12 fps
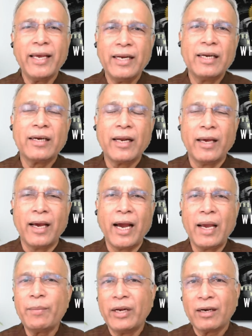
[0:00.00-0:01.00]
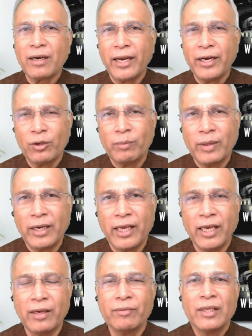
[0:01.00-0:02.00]
inclined to
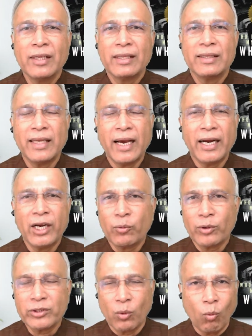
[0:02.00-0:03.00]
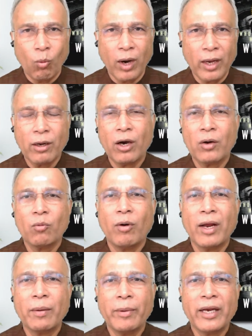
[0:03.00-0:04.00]
believe that it was a
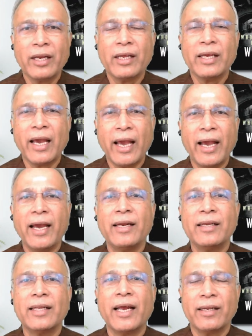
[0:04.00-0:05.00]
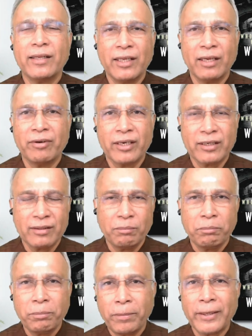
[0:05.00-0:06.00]
one-on-one meeting and that there were
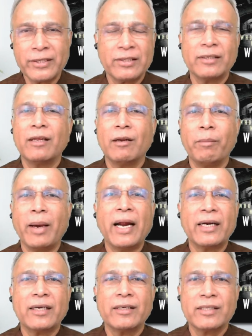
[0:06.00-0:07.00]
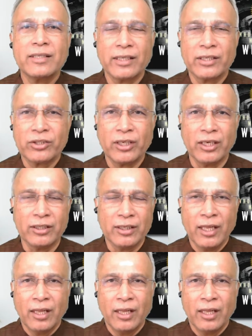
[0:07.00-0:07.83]
personal matters exchanged.